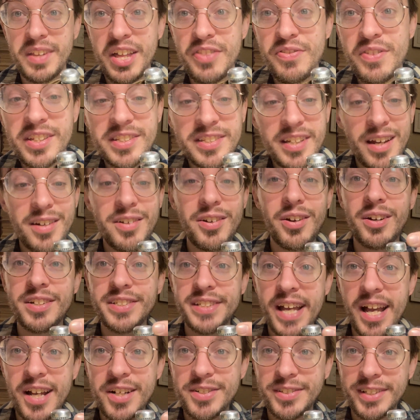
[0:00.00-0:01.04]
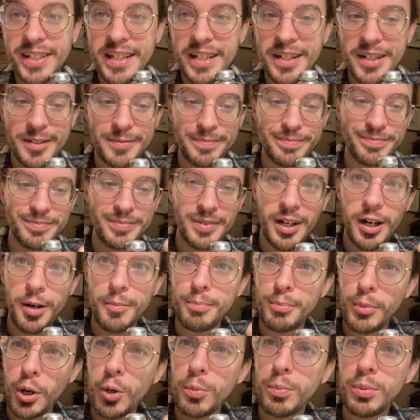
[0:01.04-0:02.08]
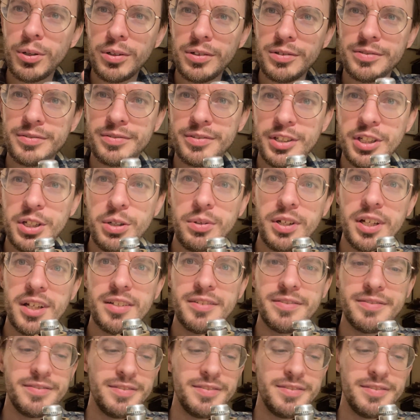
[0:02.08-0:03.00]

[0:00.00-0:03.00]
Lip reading: The center is actually a mobile unit.